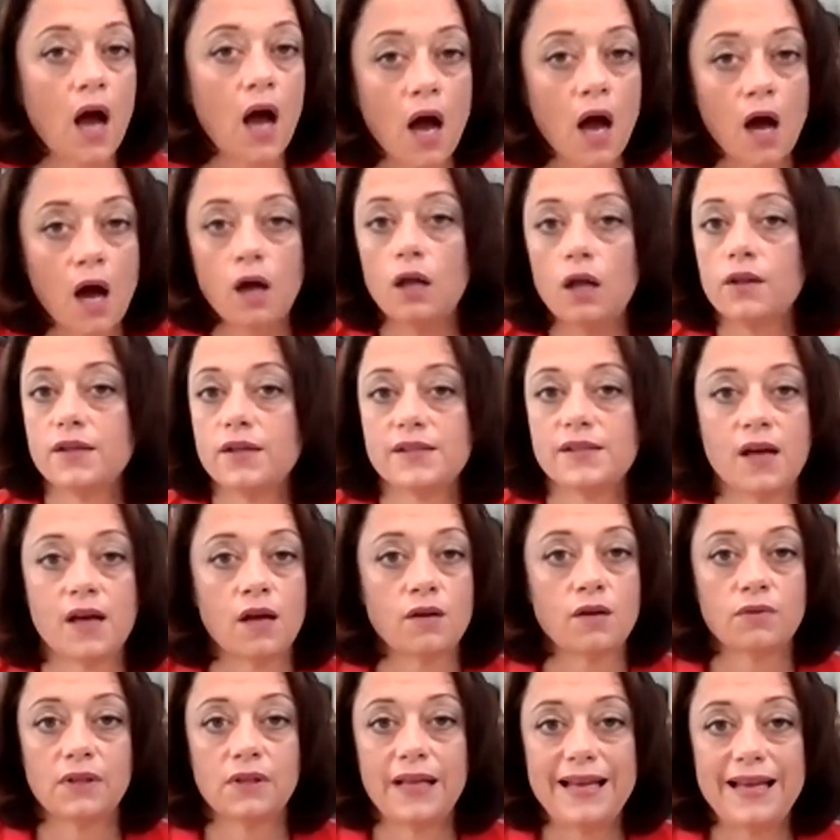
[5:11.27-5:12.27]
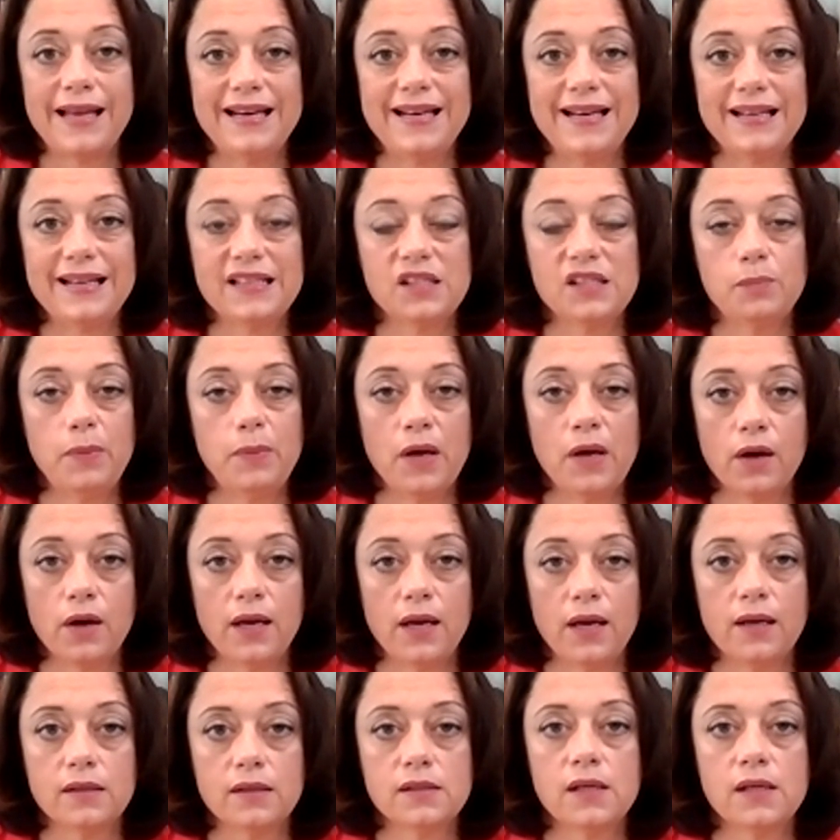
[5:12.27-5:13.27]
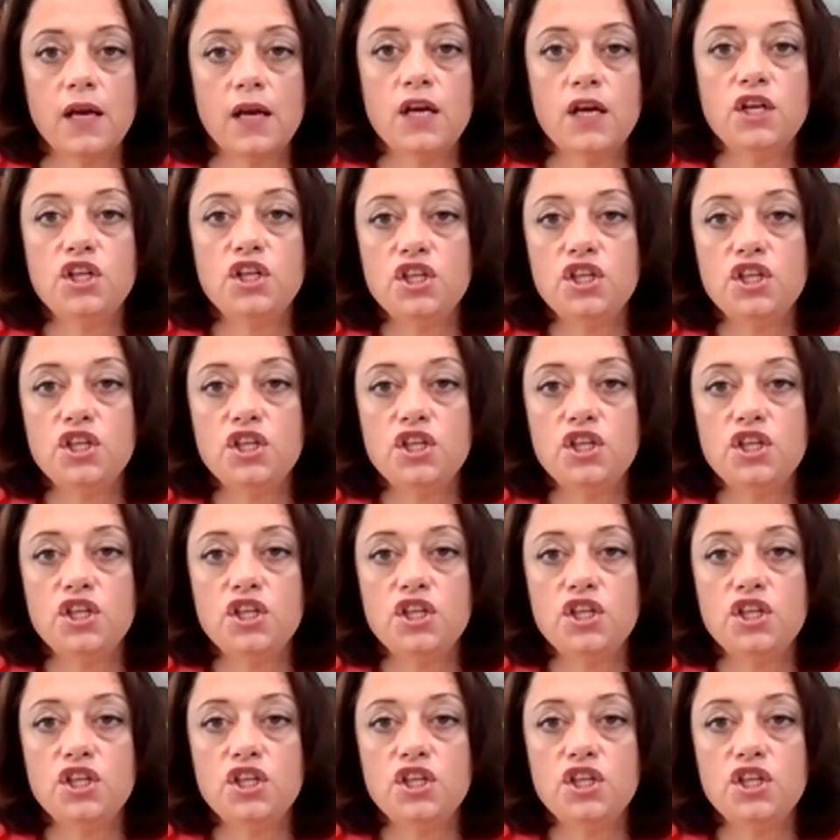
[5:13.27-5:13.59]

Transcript: all this unrelated experience.